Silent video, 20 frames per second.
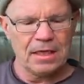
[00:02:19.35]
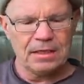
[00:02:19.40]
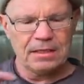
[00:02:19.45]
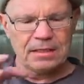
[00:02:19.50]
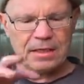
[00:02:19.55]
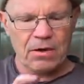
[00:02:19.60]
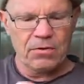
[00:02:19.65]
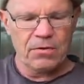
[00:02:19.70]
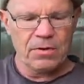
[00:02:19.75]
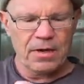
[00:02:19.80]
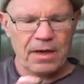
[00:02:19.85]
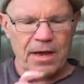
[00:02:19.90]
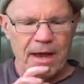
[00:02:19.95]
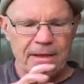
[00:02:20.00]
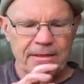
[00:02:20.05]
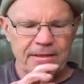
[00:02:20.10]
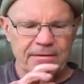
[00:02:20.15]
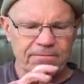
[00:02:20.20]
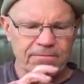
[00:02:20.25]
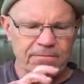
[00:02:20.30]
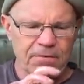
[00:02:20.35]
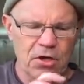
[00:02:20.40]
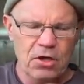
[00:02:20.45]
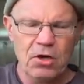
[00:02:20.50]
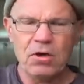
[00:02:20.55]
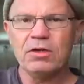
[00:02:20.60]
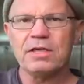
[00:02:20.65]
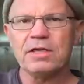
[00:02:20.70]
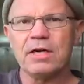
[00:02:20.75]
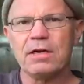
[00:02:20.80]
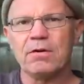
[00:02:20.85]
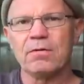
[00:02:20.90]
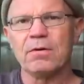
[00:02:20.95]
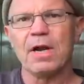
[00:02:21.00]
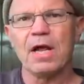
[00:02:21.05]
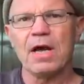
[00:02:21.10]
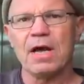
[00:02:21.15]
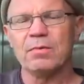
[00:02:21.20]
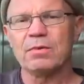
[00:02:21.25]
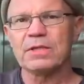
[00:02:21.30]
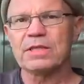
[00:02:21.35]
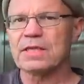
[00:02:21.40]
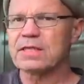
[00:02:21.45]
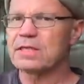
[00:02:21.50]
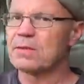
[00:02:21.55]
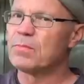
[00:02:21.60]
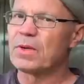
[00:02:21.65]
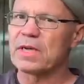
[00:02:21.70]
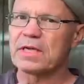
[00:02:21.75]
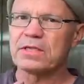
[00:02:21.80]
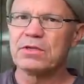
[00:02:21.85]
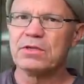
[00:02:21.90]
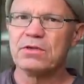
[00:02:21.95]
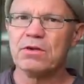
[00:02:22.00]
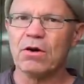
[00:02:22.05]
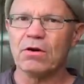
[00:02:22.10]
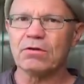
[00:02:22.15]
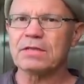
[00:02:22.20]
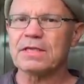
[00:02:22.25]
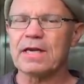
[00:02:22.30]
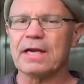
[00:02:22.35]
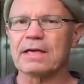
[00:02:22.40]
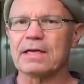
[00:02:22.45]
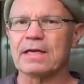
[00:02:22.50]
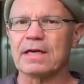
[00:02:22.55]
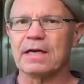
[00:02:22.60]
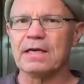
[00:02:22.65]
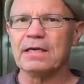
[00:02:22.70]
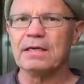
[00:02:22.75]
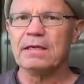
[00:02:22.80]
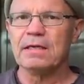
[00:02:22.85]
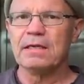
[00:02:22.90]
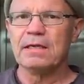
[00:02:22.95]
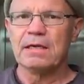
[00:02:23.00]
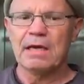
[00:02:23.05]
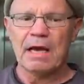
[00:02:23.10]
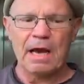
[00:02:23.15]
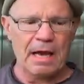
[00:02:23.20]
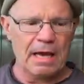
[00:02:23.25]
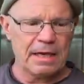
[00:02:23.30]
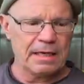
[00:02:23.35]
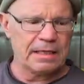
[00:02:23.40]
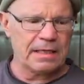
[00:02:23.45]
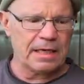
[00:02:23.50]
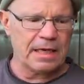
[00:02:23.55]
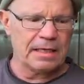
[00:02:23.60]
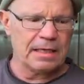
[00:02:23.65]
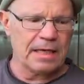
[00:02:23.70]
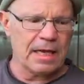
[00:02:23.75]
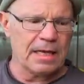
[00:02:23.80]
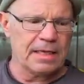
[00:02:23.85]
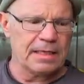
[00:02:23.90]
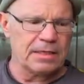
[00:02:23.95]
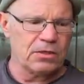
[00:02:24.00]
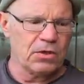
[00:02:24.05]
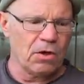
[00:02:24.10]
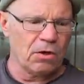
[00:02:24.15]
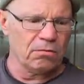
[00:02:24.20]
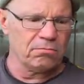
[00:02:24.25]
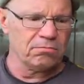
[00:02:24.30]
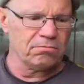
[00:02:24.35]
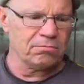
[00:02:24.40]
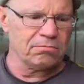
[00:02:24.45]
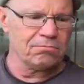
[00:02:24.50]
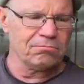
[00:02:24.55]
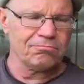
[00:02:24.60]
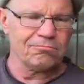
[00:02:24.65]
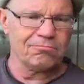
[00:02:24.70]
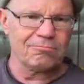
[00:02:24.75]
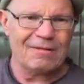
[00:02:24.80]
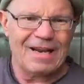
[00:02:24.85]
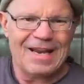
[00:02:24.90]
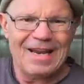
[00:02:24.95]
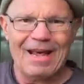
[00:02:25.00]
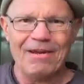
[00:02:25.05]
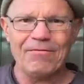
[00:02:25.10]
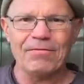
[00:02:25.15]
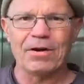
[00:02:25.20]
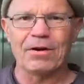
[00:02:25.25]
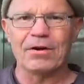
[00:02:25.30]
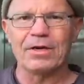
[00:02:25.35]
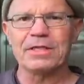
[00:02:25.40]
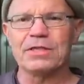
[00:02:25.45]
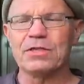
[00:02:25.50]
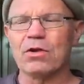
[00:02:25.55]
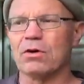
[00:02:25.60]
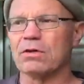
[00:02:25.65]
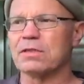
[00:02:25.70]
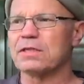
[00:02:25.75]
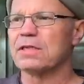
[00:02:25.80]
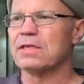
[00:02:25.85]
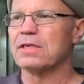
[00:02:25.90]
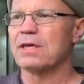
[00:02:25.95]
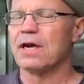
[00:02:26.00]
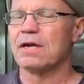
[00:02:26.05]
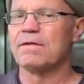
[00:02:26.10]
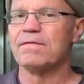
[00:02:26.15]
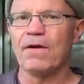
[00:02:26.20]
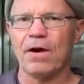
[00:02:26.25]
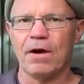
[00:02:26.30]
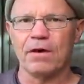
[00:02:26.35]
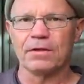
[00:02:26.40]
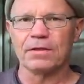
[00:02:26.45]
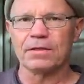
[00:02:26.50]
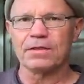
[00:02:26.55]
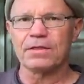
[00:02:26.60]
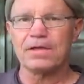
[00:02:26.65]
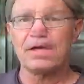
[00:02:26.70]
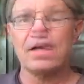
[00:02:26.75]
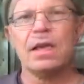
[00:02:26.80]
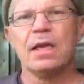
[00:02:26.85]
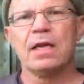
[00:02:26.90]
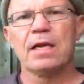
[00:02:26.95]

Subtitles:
So it's a good and a reliable system, but it's not delicate and it's not clever. It's not advanced.